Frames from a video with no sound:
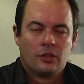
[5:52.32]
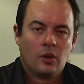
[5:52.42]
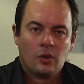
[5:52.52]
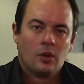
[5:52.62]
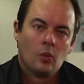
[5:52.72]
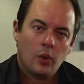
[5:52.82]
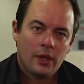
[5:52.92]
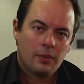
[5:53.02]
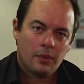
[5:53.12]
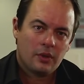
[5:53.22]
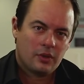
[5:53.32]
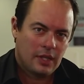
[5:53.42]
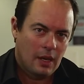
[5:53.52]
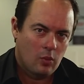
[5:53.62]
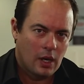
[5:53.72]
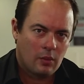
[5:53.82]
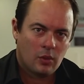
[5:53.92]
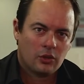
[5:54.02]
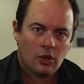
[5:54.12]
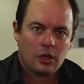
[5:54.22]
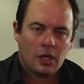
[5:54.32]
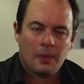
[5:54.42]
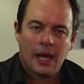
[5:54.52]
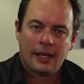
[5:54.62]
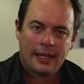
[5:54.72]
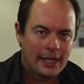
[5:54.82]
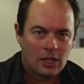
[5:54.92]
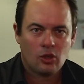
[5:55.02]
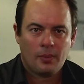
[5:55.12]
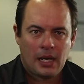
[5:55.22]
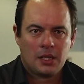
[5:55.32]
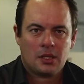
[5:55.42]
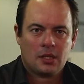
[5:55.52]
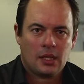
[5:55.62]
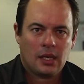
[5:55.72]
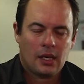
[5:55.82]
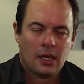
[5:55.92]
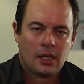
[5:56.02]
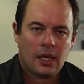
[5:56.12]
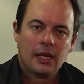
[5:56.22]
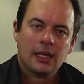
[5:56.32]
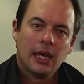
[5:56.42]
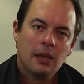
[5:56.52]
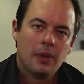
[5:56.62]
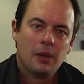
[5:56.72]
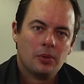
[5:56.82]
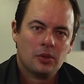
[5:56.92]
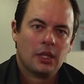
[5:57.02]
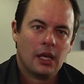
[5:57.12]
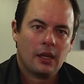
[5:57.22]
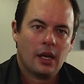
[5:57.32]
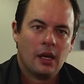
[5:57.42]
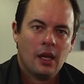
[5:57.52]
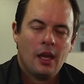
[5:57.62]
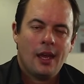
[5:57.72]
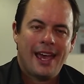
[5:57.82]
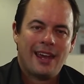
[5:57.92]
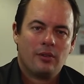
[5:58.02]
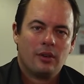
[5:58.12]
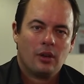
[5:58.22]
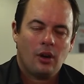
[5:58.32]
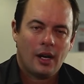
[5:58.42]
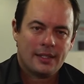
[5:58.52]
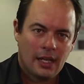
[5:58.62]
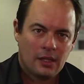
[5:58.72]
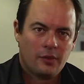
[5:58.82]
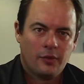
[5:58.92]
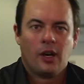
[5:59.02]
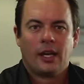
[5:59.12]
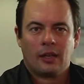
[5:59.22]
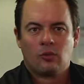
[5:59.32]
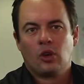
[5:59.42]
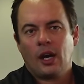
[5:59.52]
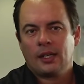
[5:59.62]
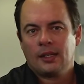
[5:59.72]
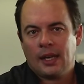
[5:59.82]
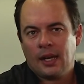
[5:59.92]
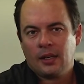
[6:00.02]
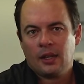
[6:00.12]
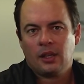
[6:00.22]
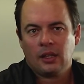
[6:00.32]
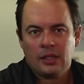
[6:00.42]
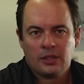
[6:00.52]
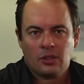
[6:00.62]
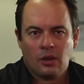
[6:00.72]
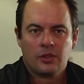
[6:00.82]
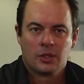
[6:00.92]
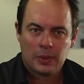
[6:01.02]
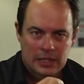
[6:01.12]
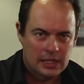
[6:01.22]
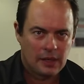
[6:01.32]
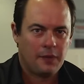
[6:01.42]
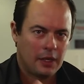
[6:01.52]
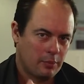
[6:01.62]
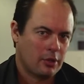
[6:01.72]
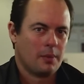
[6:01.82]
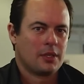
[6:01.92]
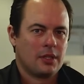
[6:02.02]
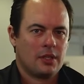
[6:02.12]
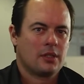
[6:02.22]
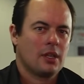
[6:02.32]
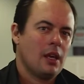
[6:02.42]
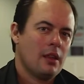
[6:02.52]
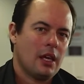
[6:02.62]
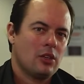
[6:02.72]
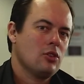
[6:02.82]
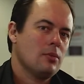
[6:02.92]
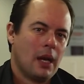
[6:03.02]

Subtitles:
So with step one, we're talking about getting your managers together, getting key people together, and identifying and writing down the list of specific promises that you